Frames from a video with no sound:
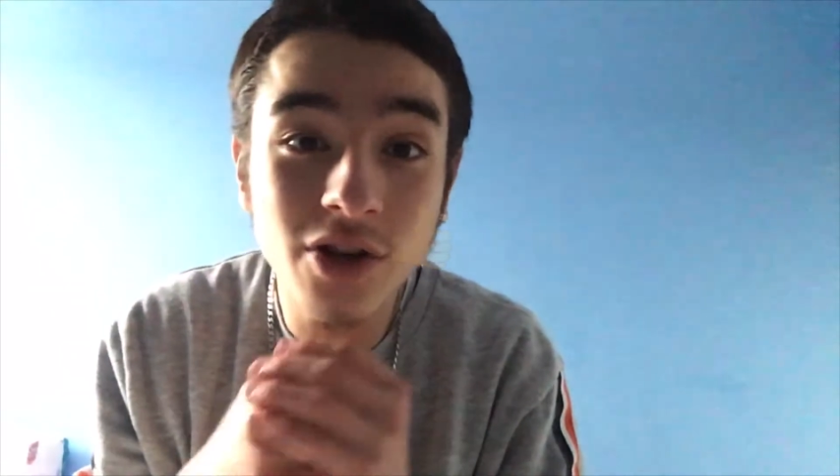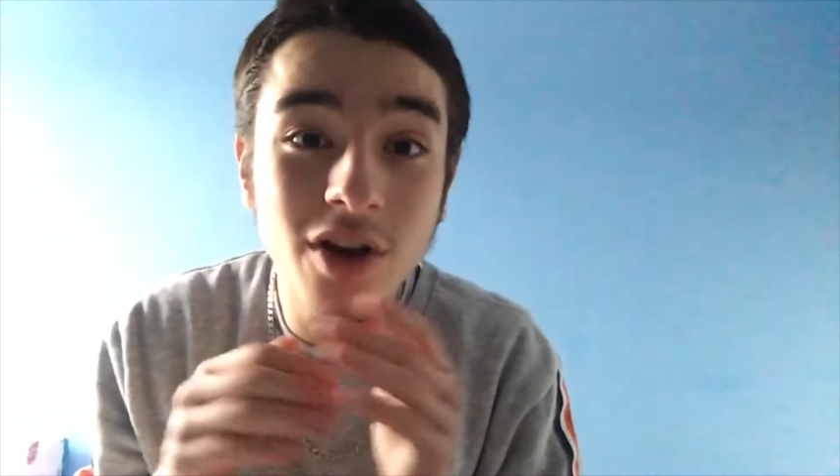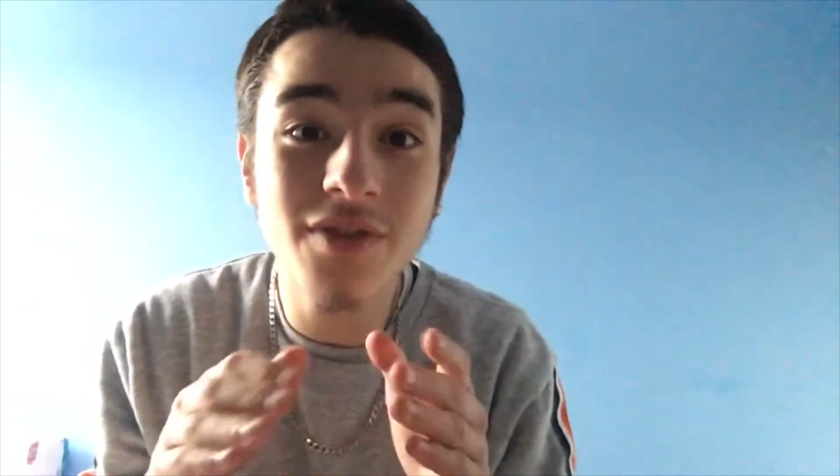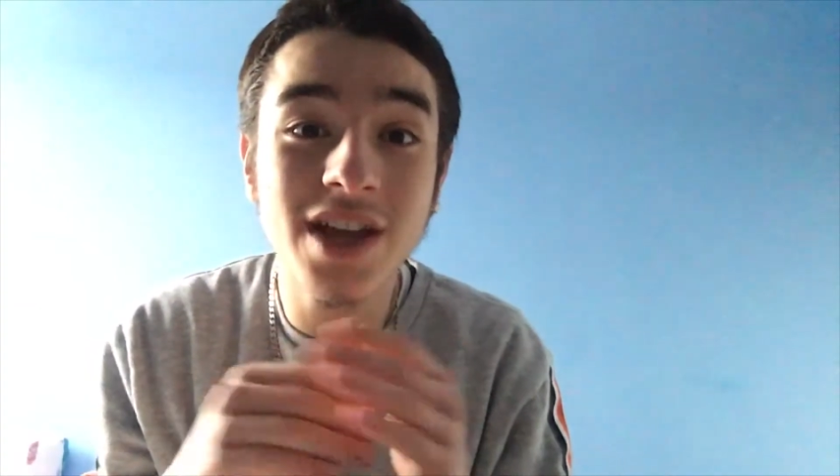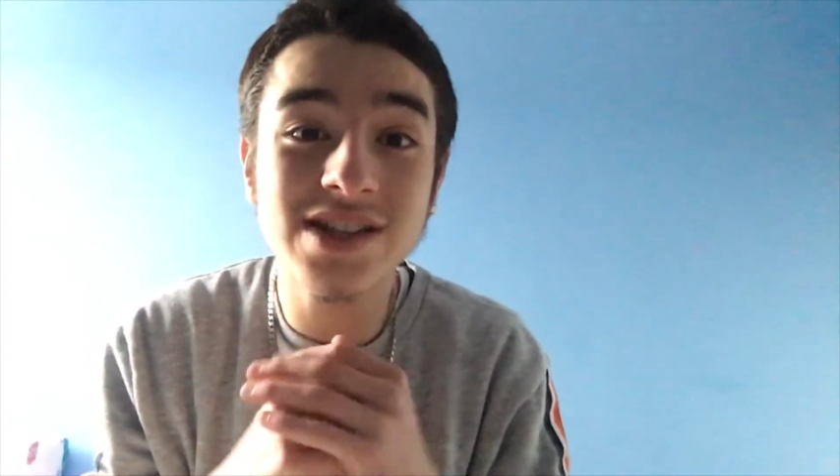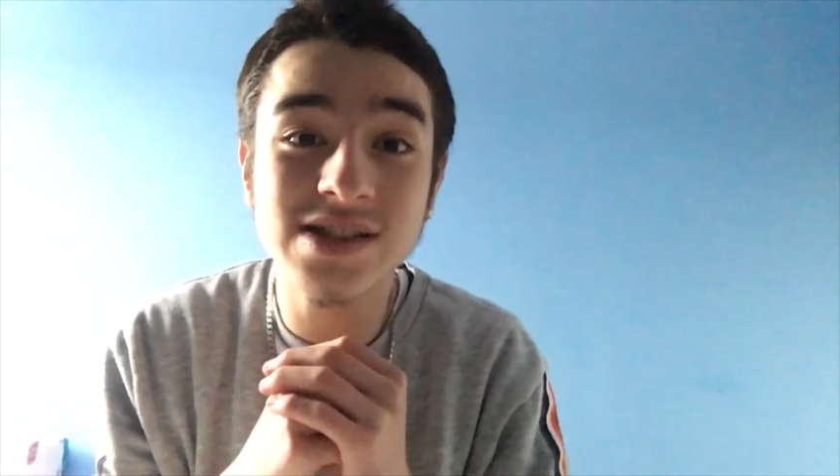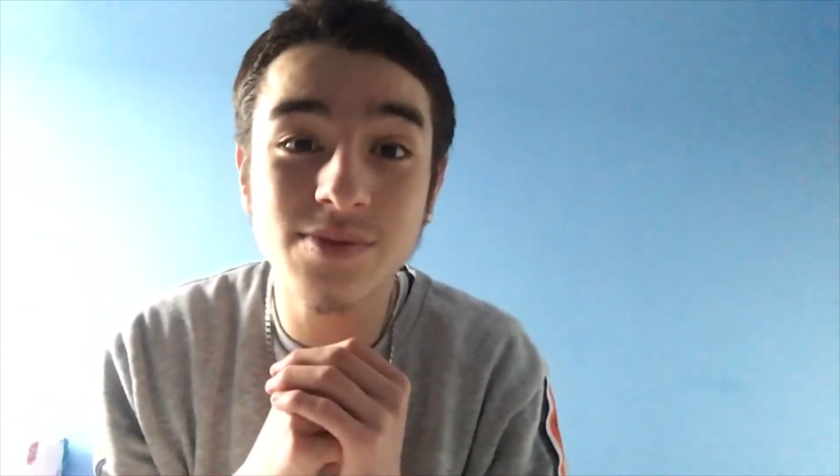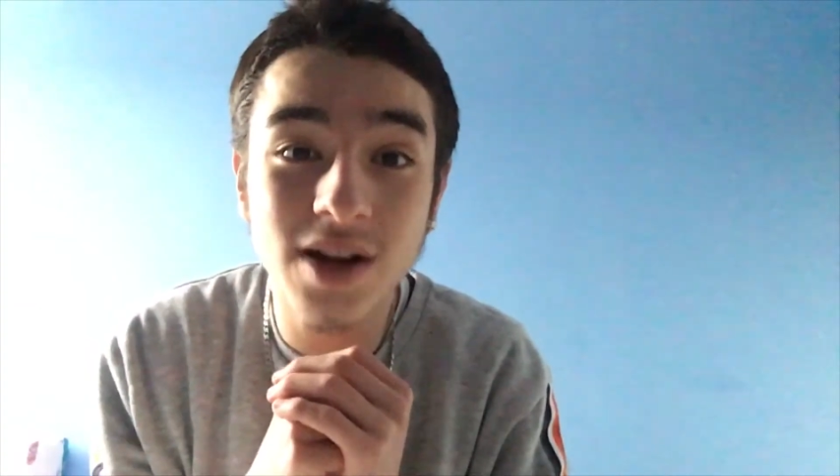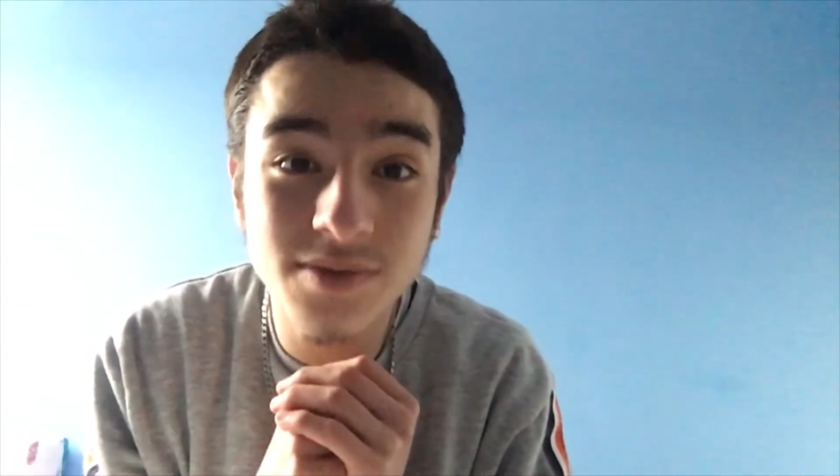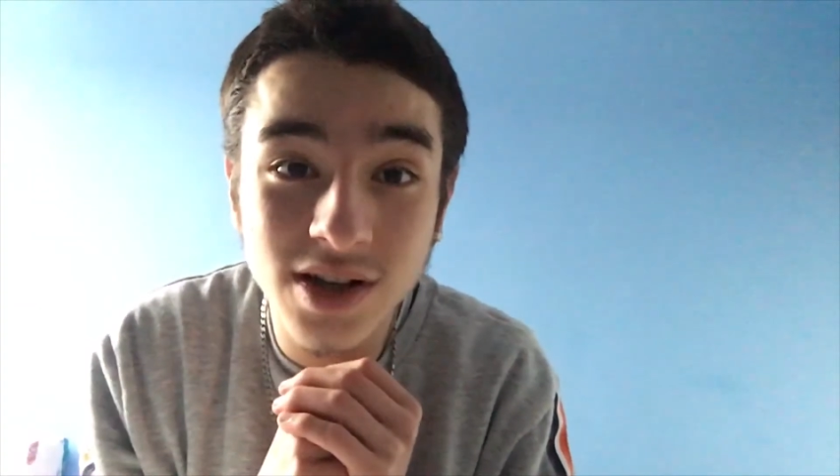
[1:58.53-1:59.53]
Don't forget to
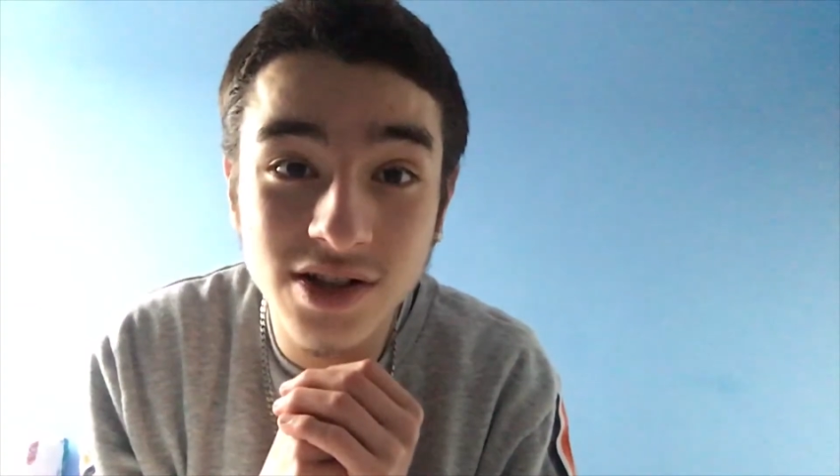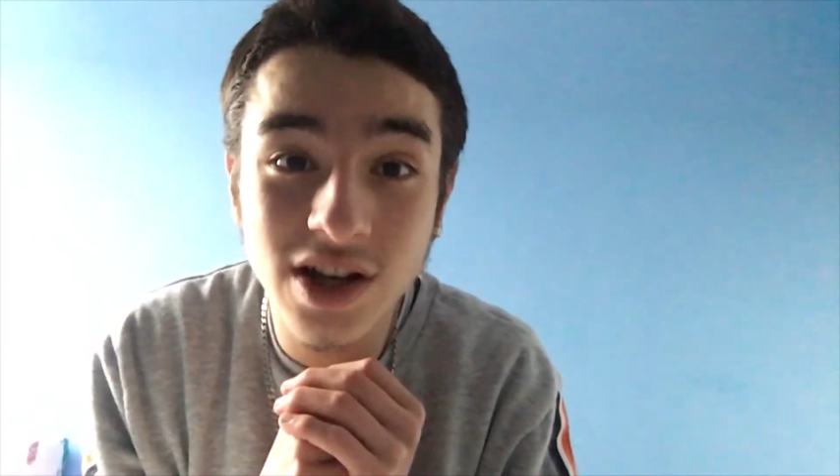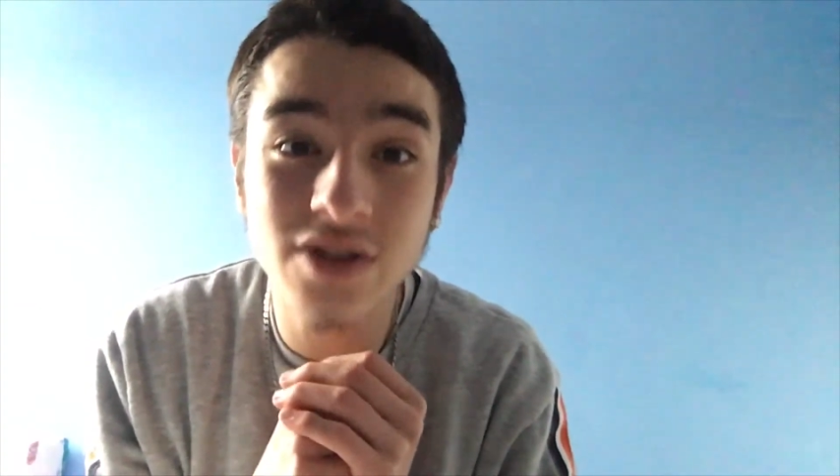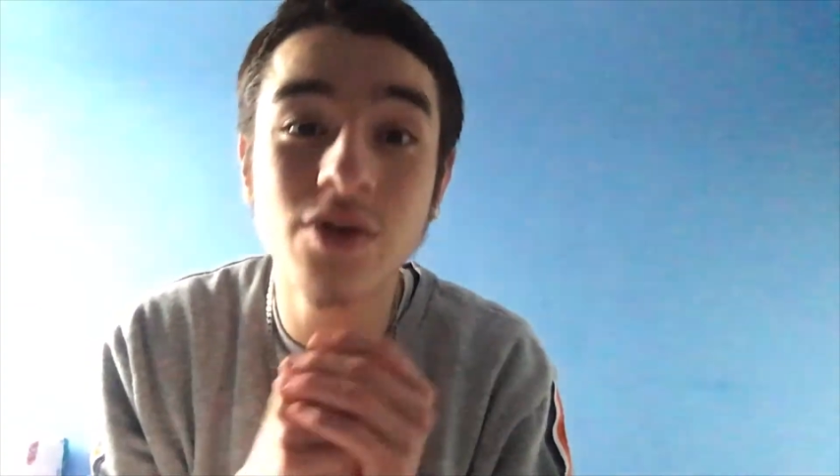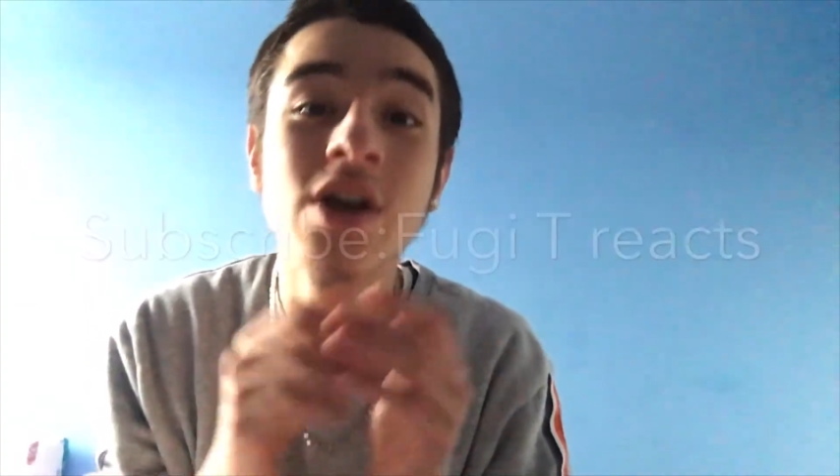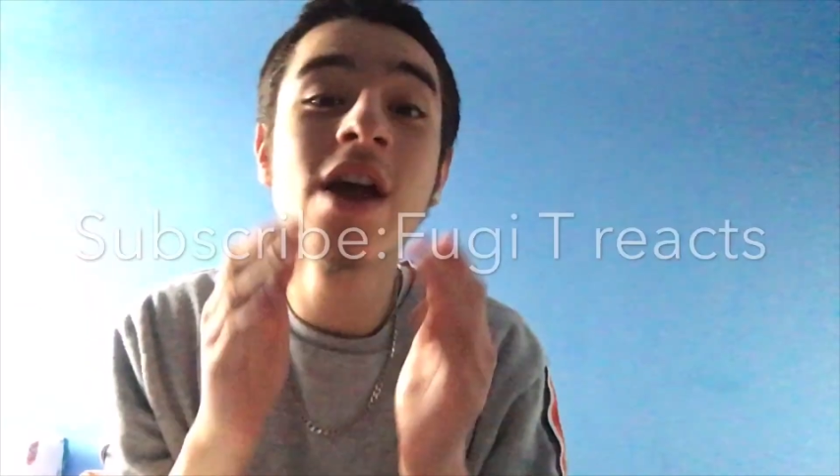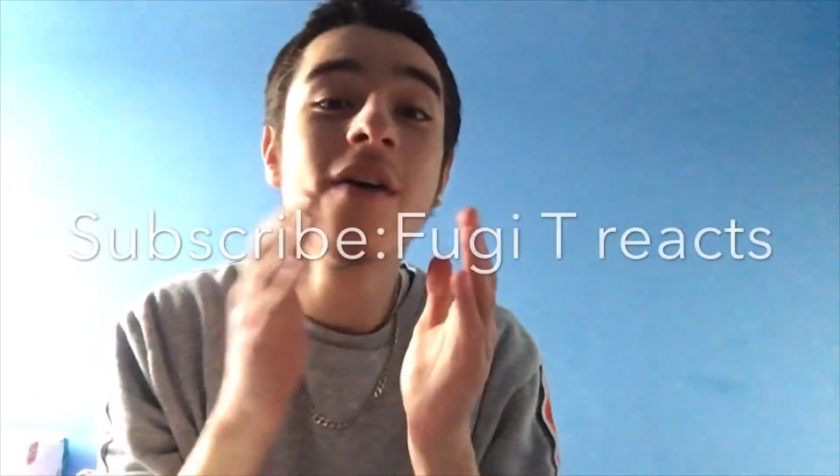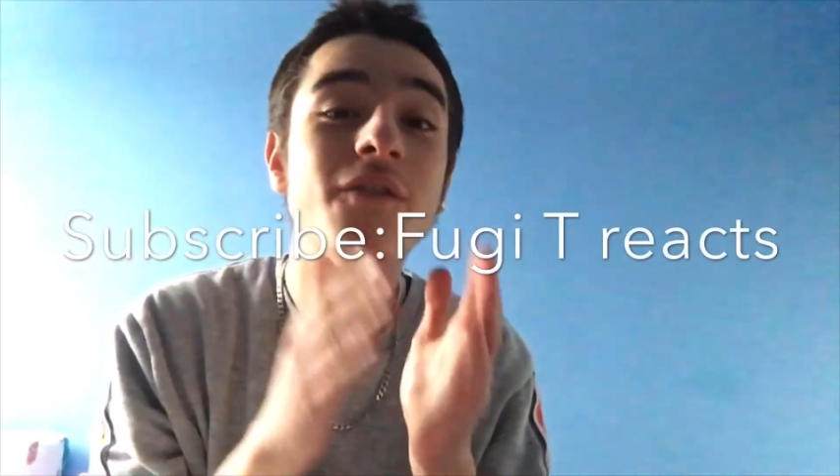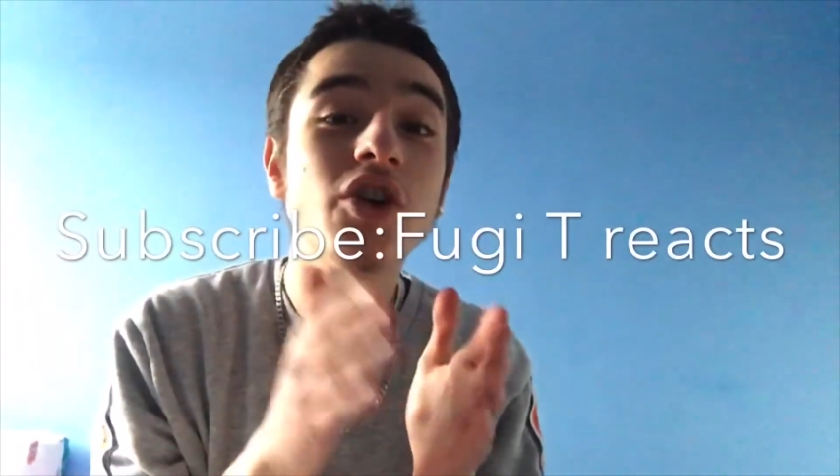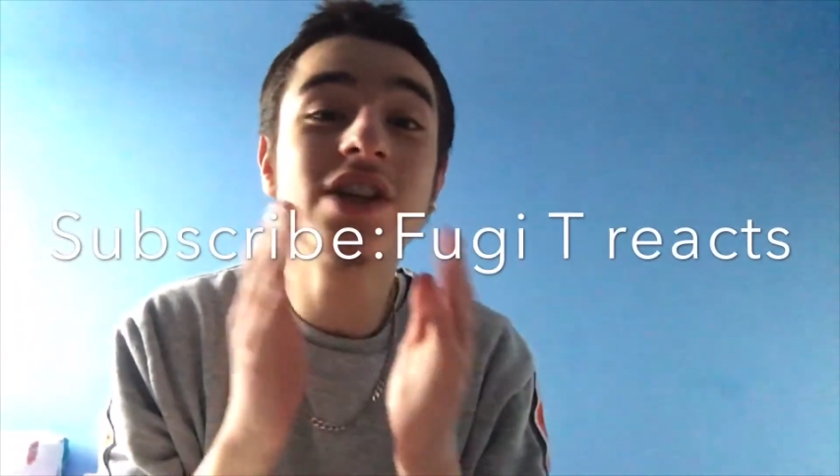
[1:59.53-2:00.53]
subscribe to our channel,
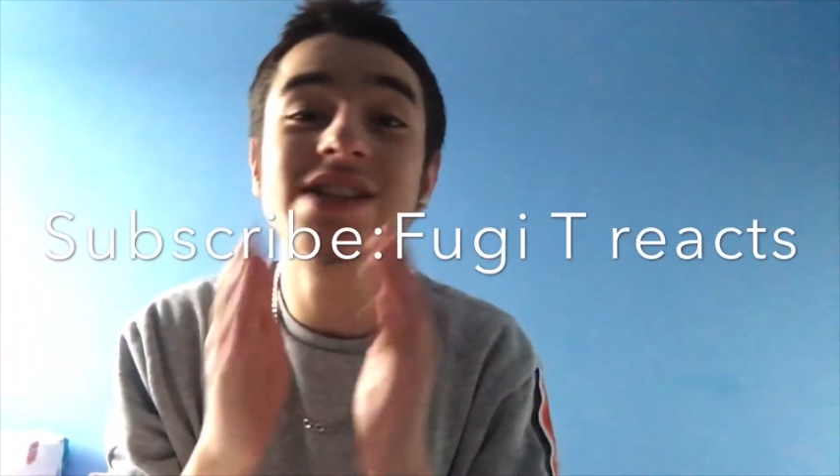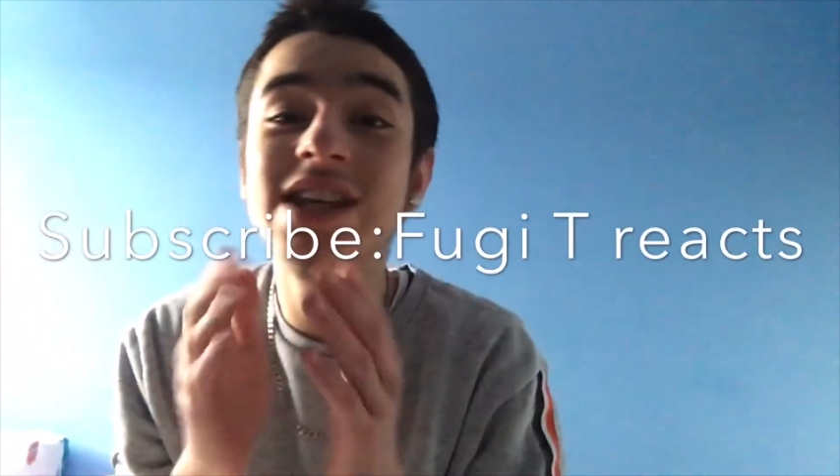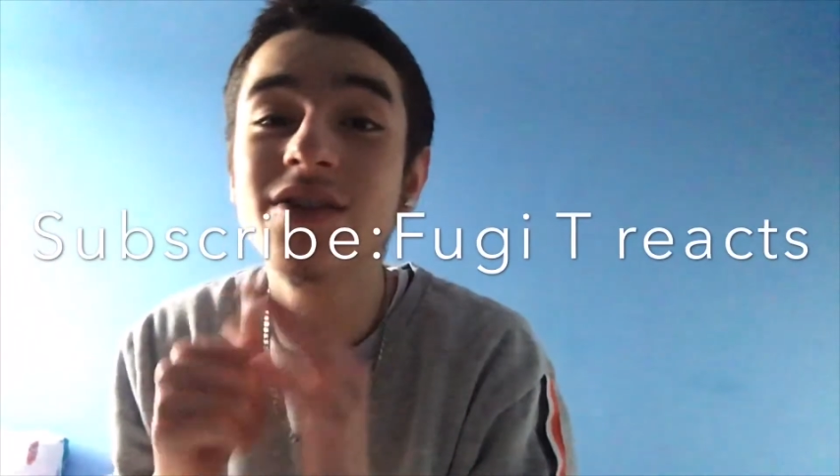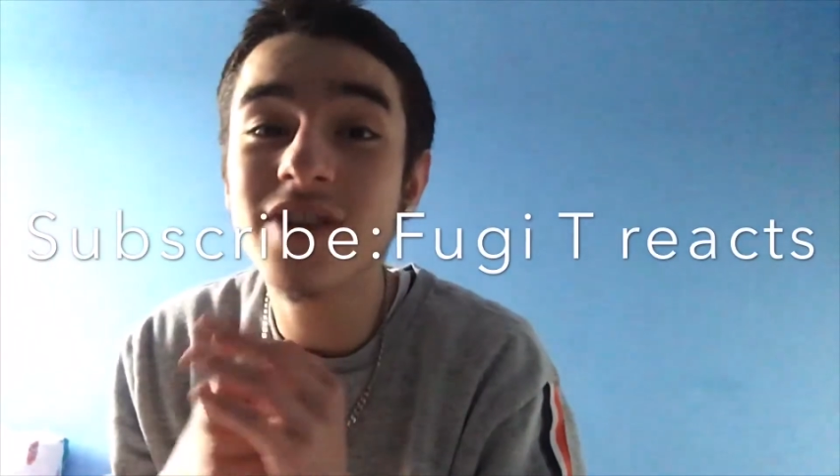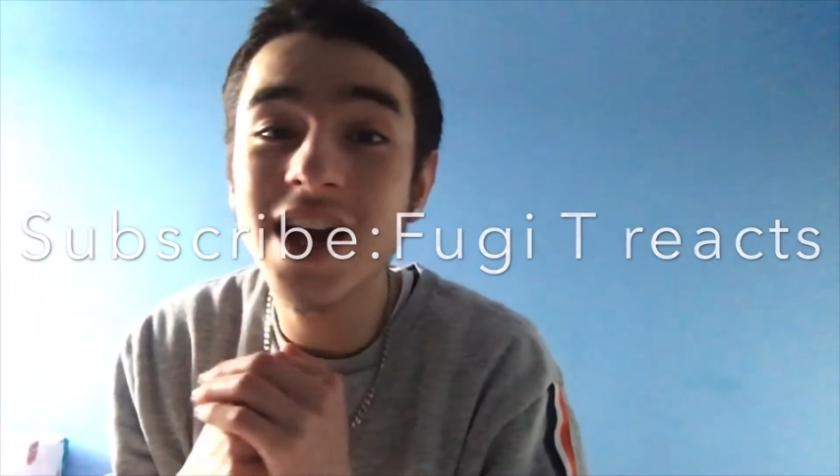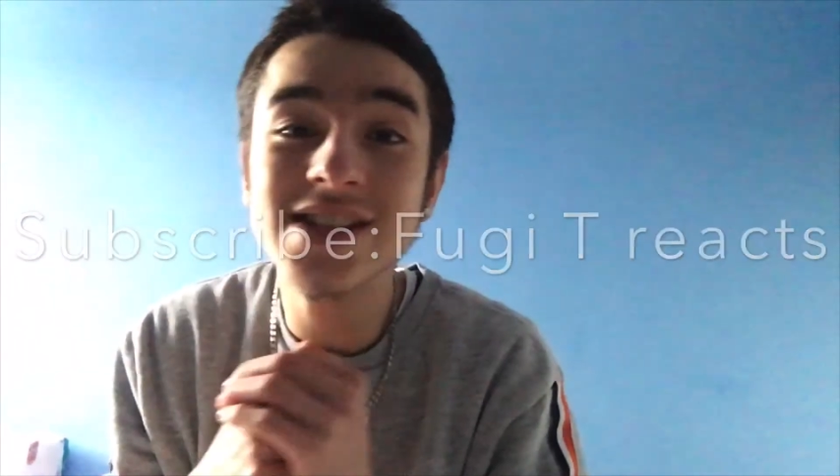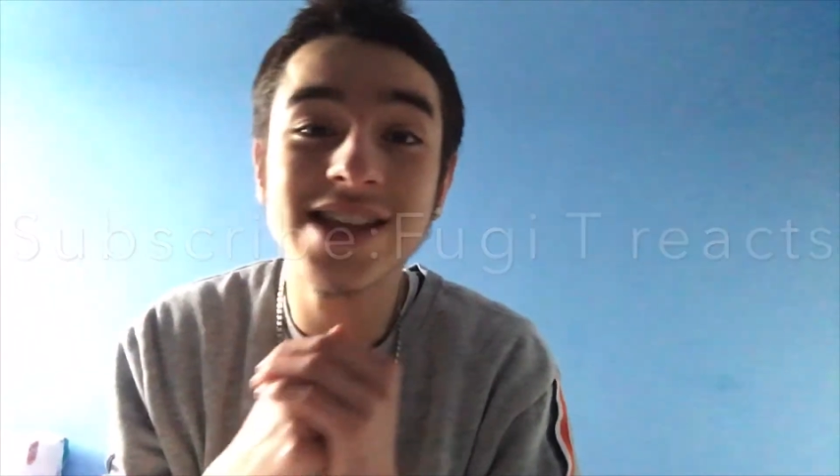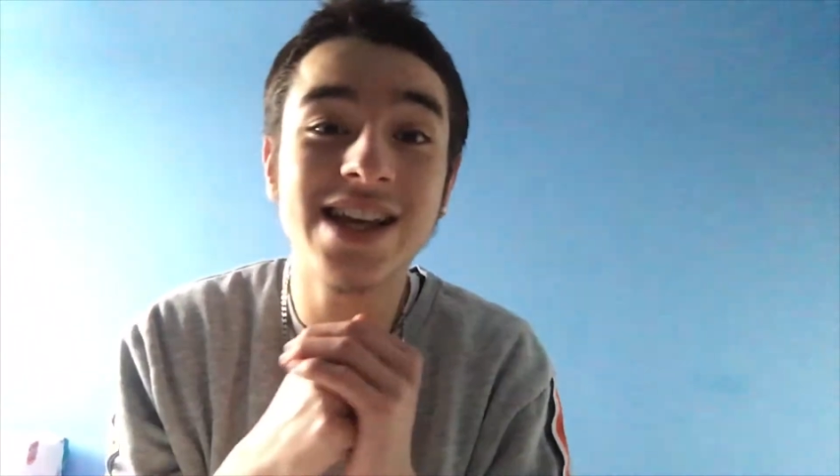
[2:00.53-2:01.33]
Foggy T Reacts.